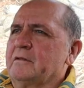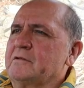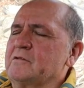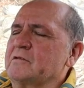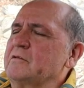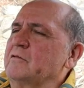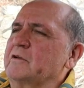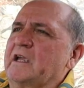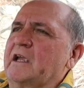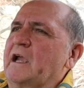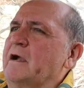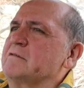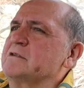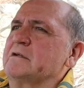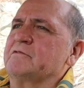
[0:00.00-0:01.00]
just looking
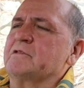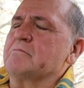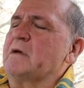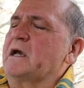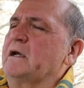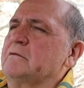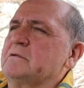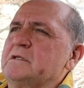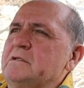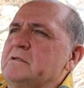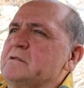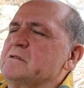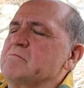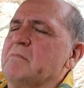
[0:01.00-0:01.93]
out over the mountains,